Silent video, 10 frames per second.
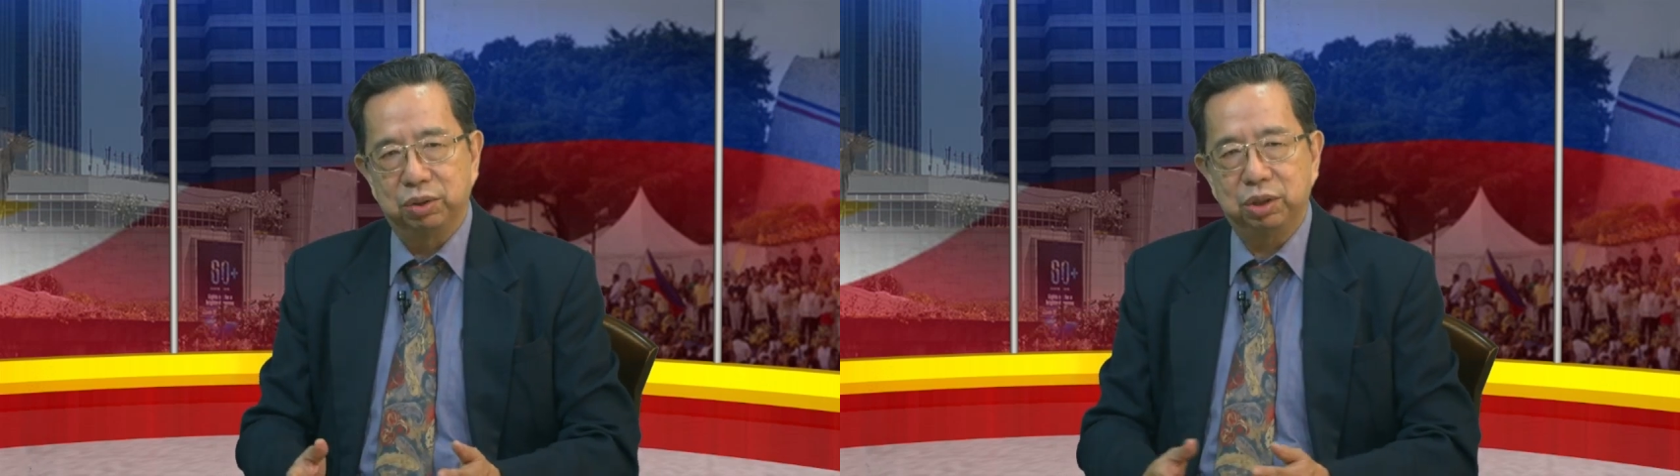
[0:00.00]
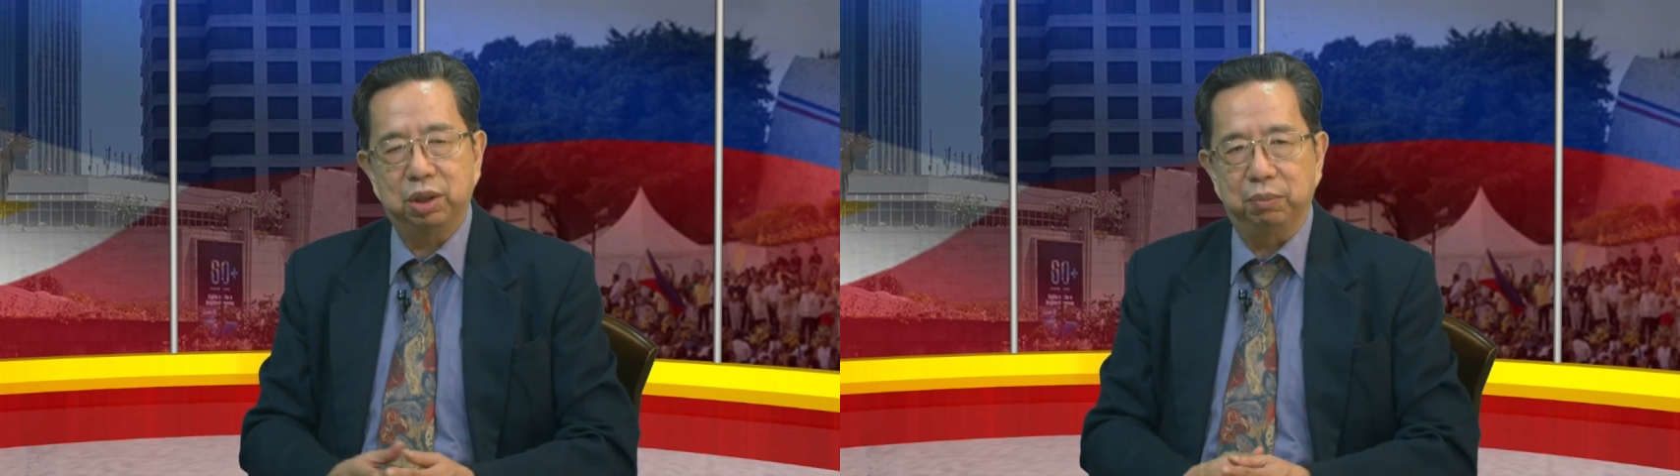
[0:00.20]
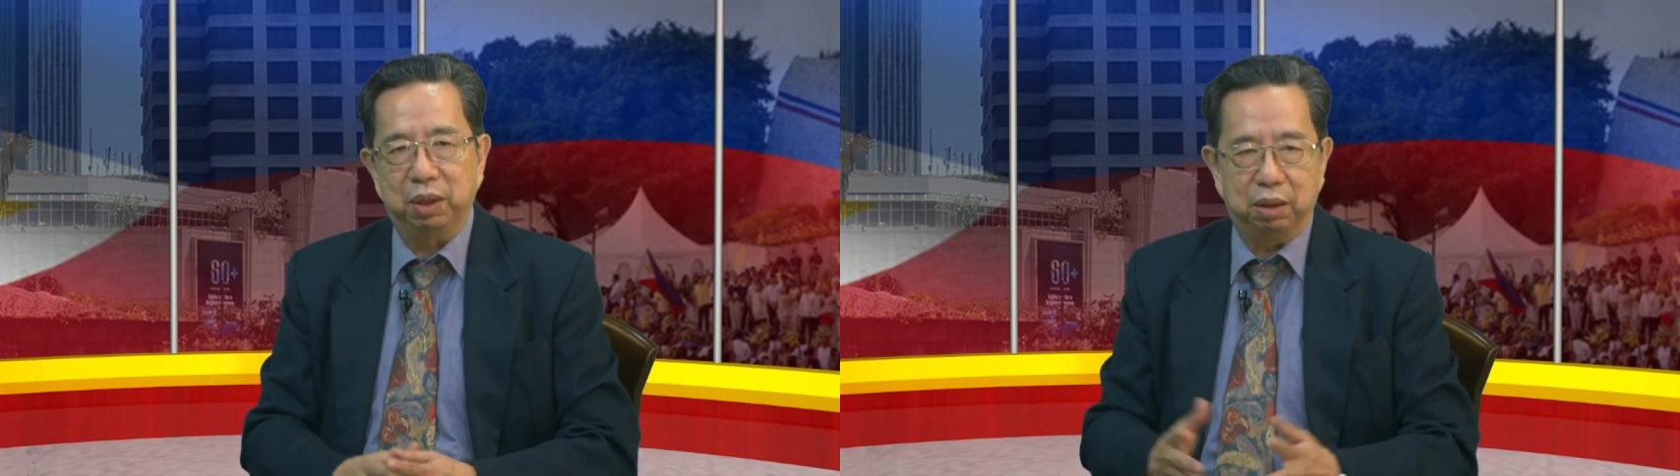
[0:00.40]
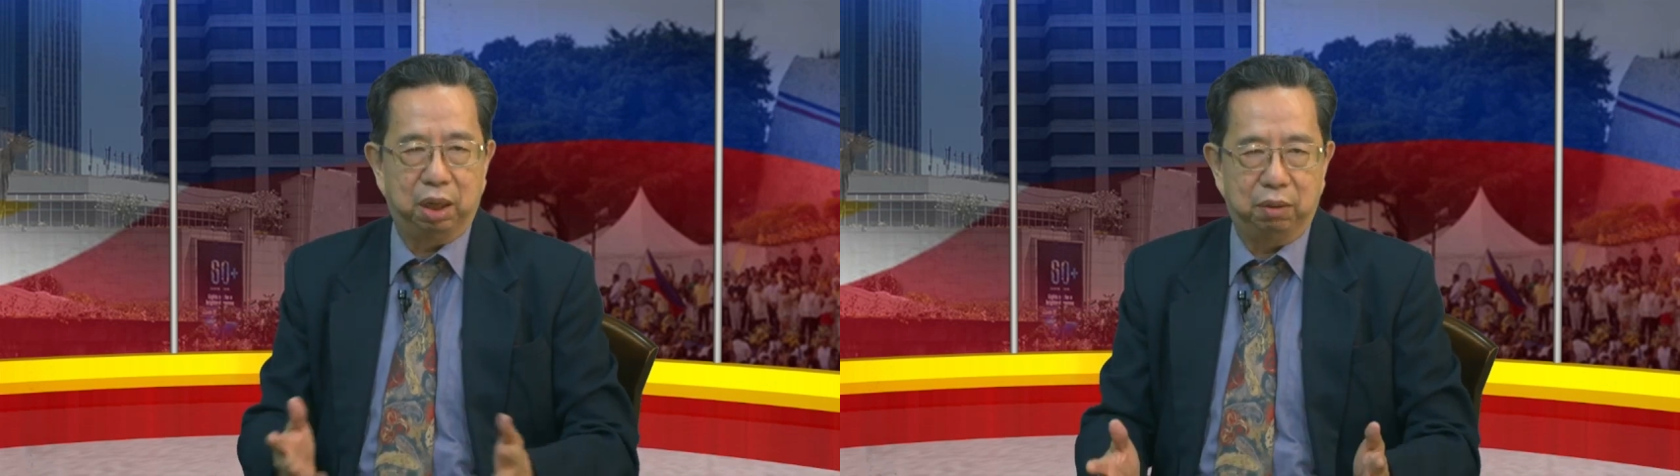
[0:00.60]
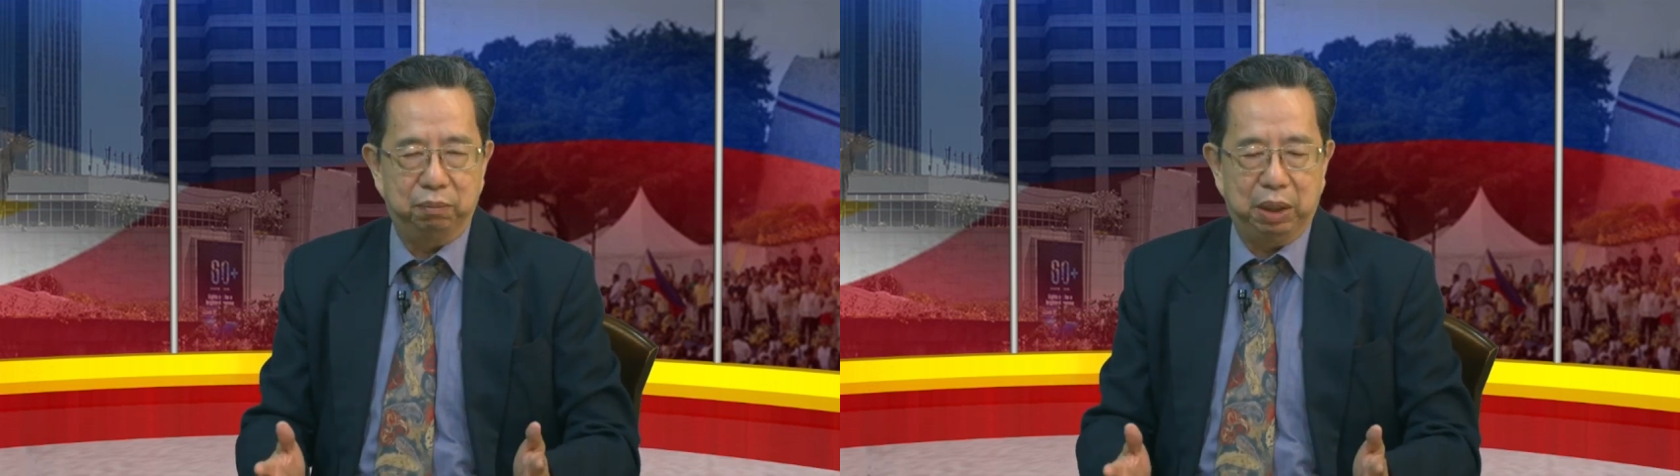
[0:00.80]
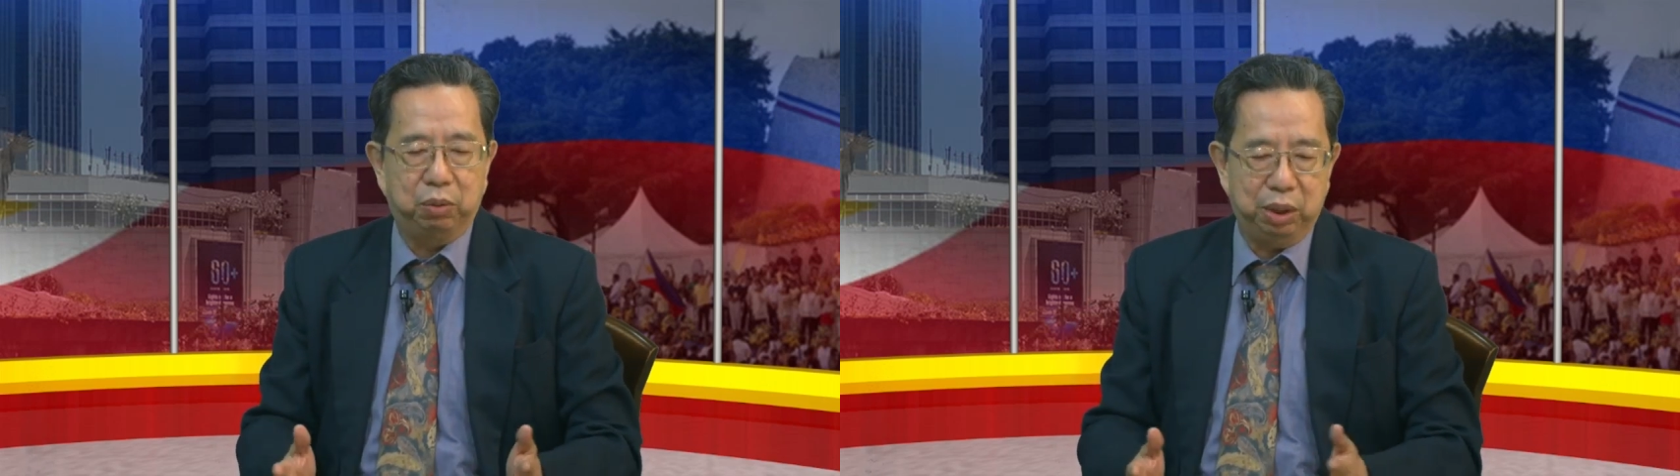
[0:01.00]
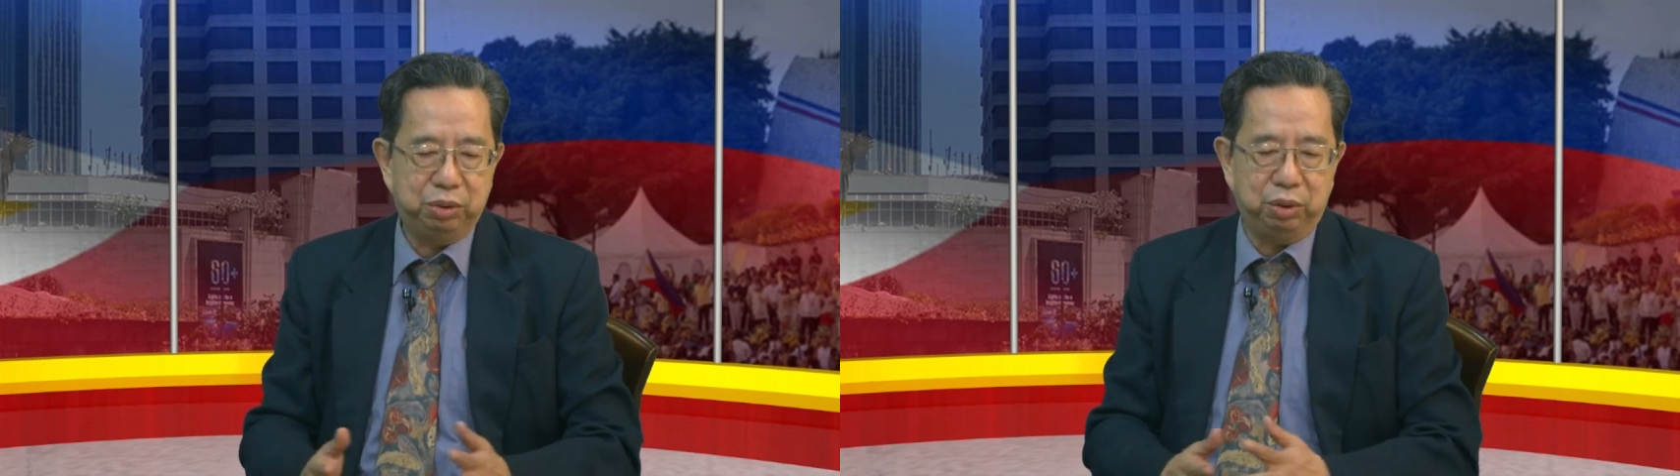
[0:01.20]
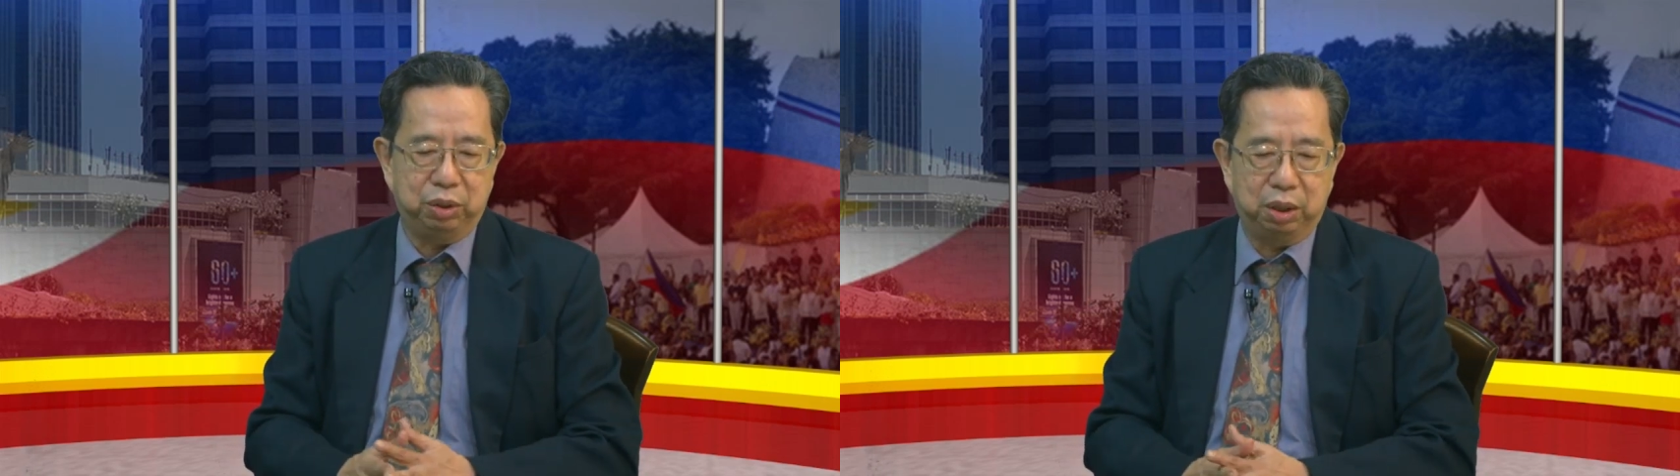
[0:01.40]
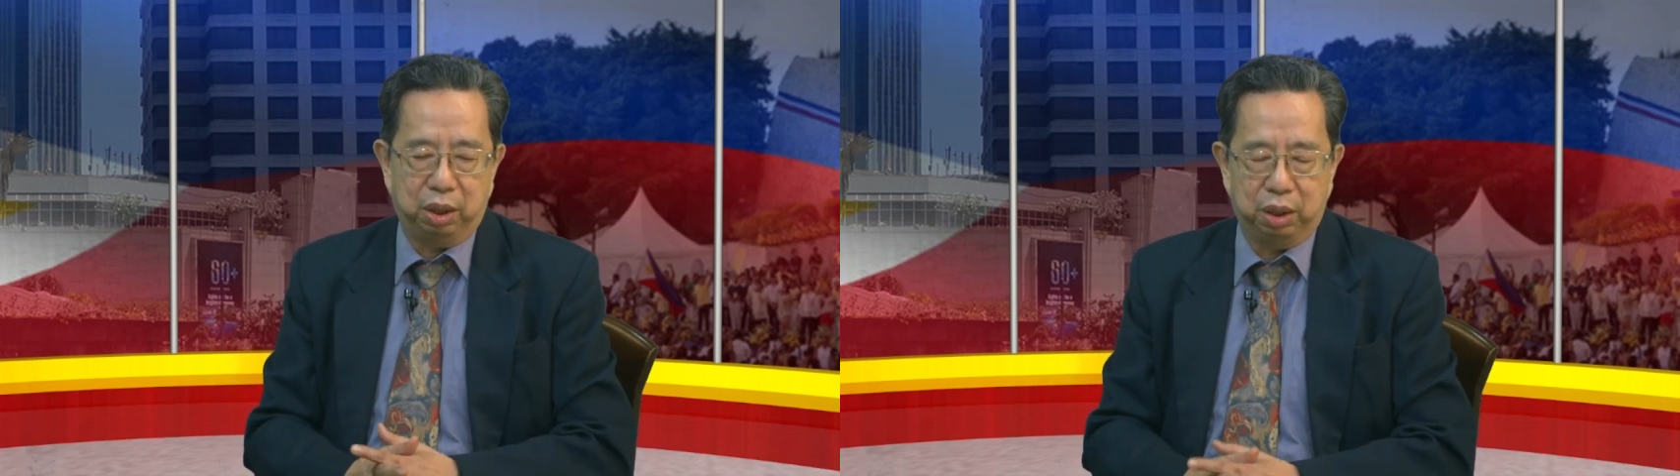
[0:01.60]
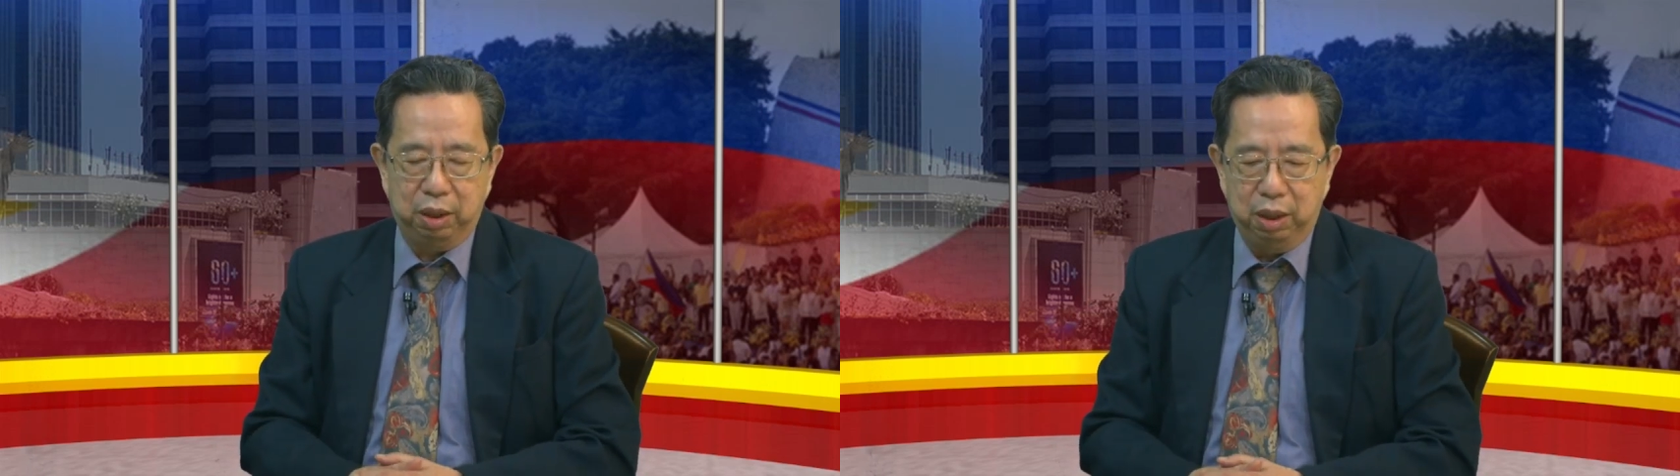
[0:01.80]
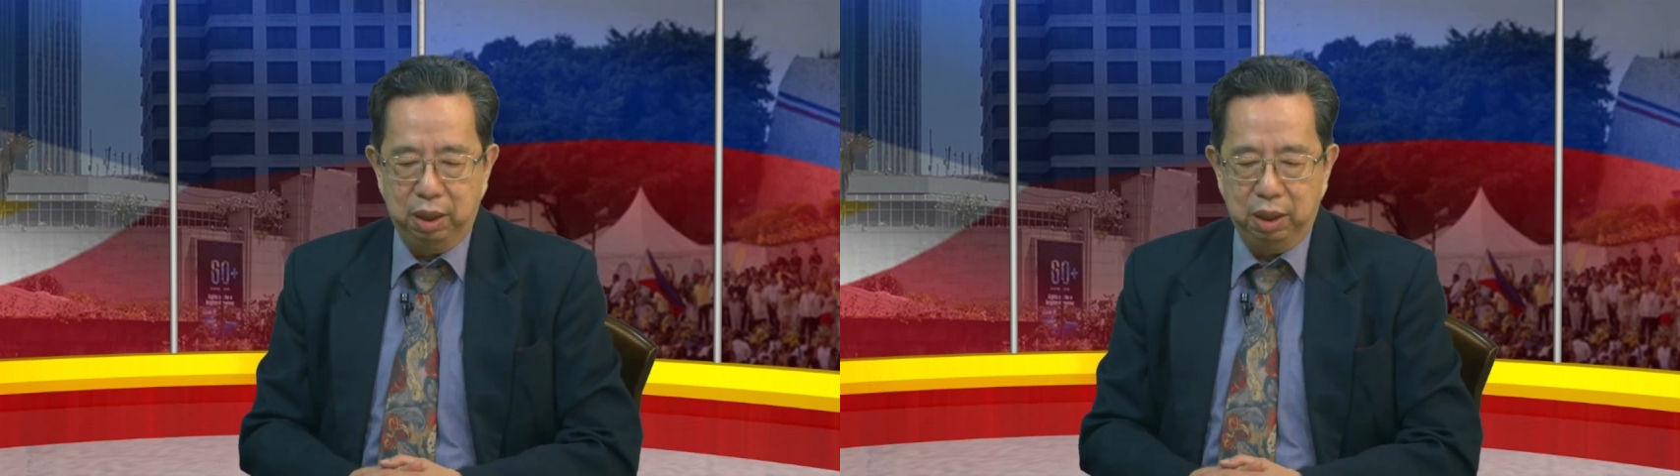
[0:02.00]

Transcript: system and a big question in our